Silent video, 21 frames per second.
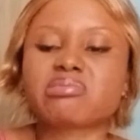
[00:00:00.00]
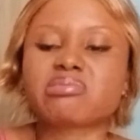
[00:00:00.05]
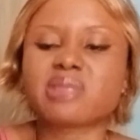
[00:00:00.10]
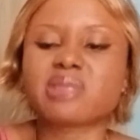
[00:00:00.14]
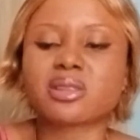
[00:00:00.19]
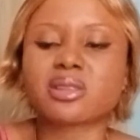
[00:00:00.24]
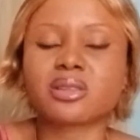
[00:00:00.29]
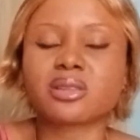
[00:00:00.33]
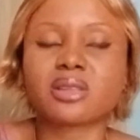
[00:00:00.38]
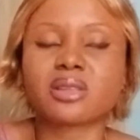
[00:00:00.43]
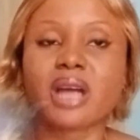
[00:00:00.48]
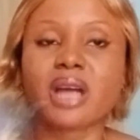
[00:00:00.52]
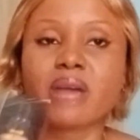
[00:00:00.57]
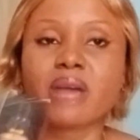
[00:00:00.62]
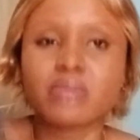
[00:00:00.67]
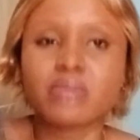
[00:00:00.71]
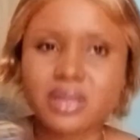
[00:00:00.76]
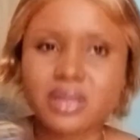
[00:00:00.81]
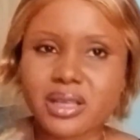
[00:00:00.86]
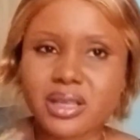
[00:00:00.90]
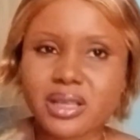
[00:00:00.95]
So I
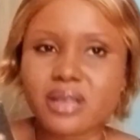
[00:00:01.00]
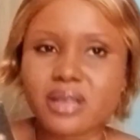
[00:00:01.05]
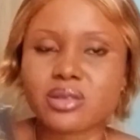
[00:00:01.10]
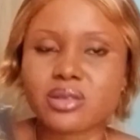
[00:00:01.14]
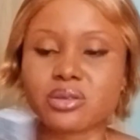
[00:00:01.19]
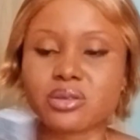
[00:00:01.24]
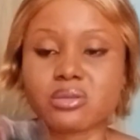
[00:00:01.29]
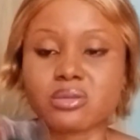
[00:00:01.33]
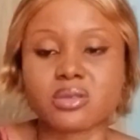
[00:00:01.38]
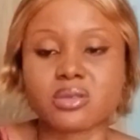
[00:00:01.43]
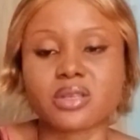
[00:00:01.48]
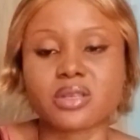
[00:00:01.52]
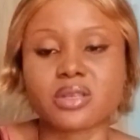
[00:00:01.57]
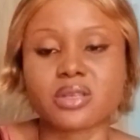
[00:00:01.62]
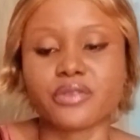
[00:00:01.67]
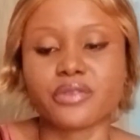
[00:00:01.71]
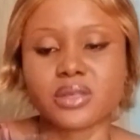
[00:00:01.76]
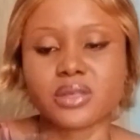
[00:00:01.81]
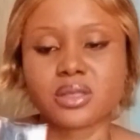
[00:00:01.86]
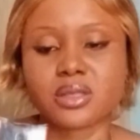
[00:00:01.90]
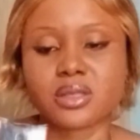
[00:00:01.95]
wanted to use a
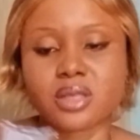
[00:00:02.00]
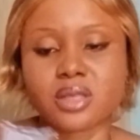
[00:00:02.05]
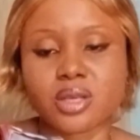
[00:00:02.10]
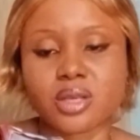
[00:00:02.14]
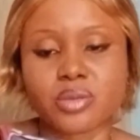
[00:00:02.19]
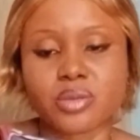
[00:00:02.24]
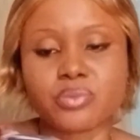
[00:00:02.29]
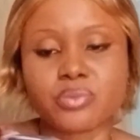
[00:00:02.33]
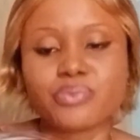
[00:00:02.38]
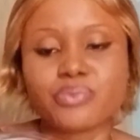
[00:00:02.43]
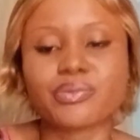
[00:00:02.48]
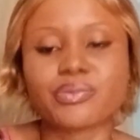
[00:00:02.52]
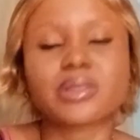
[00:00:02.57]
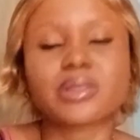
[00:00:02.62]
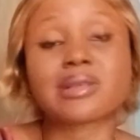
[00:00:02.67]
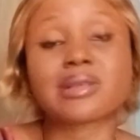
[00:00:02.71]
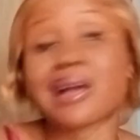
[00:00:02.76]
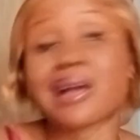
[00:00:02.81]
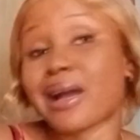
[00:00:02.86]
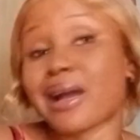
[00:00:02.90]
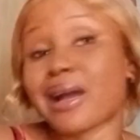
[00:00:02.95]
face serum.
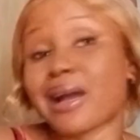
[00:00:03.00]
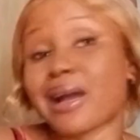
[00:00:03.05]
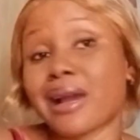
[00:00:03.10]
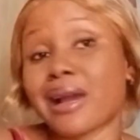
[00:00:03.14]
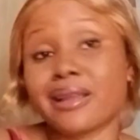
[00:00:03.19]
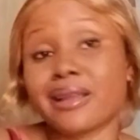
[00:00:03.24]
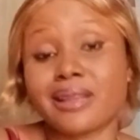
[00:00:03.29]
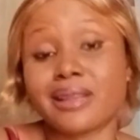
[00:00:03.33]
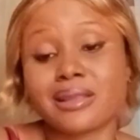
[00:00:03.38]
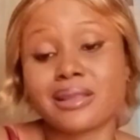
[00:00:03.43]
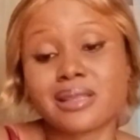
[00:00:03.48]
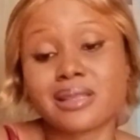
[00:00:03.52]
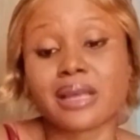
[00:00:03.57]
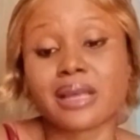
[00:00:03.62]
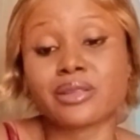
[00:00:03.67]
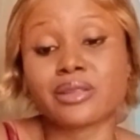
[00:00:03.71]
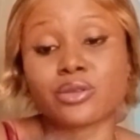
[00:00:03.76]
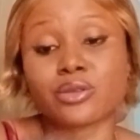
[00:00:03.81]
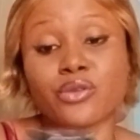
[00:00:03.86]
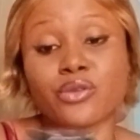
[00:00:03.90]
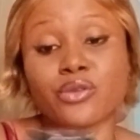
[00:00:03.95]
I then
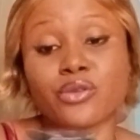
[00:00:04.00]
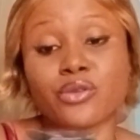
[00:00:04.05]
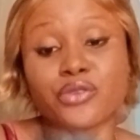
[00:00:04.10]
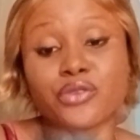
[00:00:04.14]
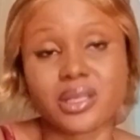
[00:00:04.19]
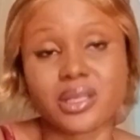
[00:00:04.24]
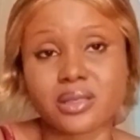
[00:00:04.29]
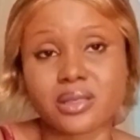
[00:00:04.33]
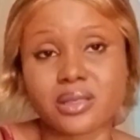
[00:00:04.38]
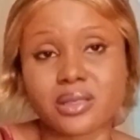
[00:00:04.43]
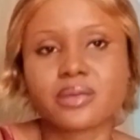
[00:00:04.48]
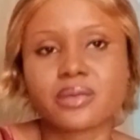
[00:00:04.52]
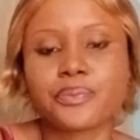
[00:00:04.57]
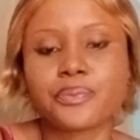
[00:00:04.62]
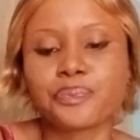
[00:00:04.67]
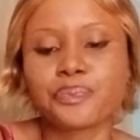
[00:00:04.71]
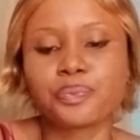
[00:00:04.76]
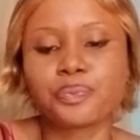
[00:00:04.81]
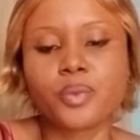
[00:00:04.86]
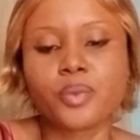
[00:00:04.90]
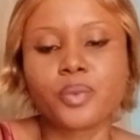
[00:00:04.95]
decided to go for this.
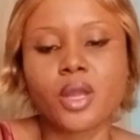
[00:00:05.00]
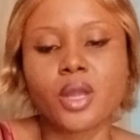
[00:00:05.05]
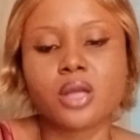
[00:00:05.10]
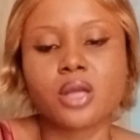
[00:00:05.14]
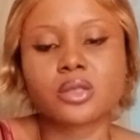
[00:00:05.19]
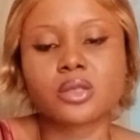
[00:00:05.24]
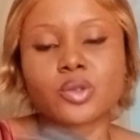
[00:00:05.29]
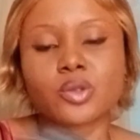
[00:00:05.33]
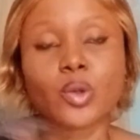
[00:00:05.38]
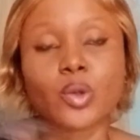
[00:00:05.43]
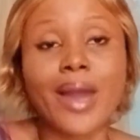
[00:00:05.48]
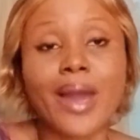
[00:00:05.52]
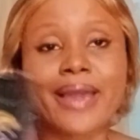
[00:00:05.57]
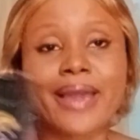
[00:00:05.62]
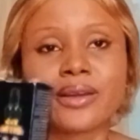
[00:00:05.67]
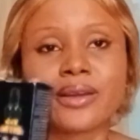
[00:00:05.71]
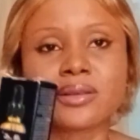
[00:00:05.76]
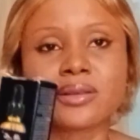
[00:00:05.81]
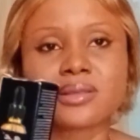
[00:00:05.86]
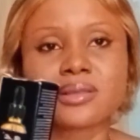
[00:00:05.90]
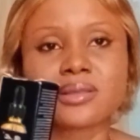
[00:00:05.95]
So I
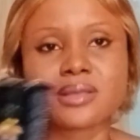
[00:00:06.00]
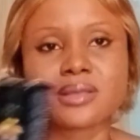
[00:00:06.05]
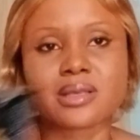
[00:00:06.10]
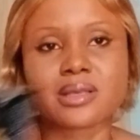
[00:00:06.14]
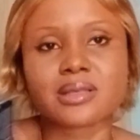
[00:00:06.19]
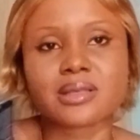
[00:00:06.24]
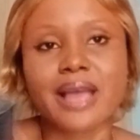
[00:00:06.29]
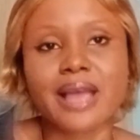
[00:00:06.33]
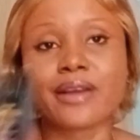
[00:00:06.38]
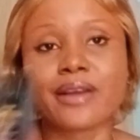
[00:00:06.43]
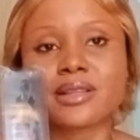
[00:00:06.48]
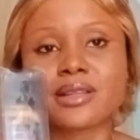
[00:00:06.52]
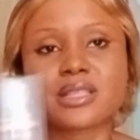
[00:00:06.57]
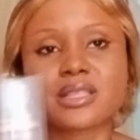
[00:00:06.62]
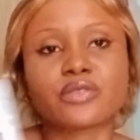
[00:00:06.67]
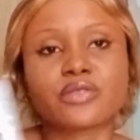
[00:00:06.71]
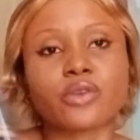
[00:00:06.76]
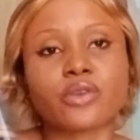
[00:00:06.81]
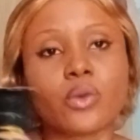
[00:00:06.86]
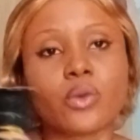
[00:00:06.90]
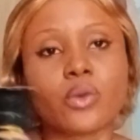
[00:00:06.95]
got this
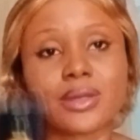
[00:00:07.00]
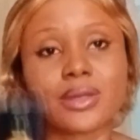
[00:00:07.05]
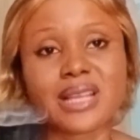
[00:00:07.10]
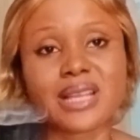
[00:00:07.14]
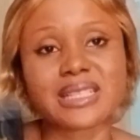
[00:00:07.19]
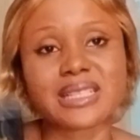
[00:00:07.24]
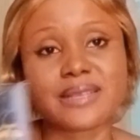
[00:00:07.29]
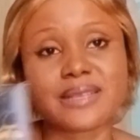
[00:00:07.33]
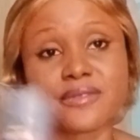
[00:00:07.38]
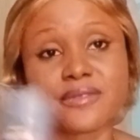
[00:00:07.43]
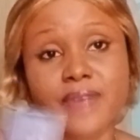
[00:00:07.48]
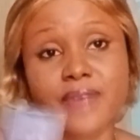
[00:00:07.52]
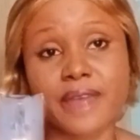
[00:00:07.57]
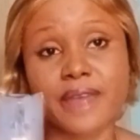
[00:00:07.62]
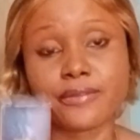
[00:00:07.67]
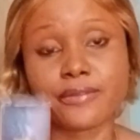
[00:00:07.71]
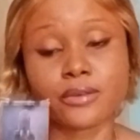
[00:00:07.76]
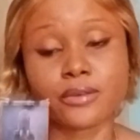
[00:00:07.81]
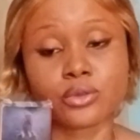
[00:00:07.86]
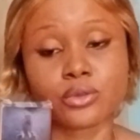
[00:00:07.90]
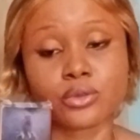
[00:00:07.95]
for
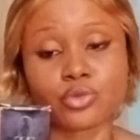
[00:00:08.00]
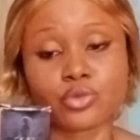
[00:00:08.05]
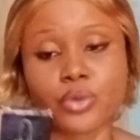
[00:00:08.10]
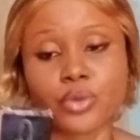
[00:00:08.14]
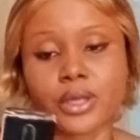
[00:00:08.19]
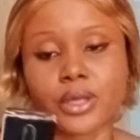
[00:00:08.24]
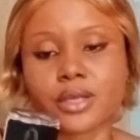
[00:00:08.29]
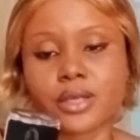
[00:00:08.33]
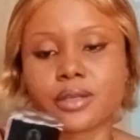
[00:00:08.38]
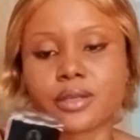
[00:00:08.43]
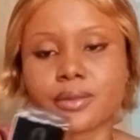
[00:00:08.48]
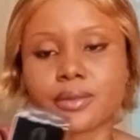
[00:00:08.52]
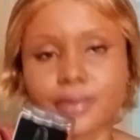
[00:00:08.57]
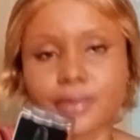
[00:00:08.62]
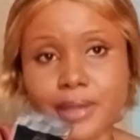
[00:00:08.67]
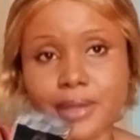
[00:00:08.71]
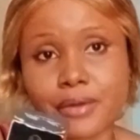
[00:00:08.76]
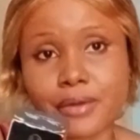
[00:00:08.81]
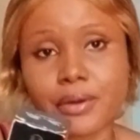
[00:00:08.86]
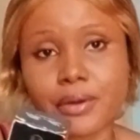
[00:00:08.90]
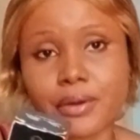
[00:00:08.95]
1500
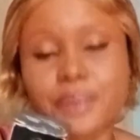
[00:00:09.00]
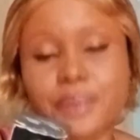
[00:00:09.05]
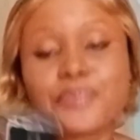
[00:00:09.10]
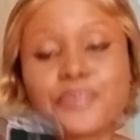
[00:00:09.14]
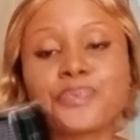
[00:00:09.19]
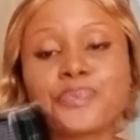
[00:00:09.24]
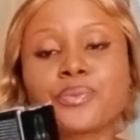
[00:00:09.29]
naira.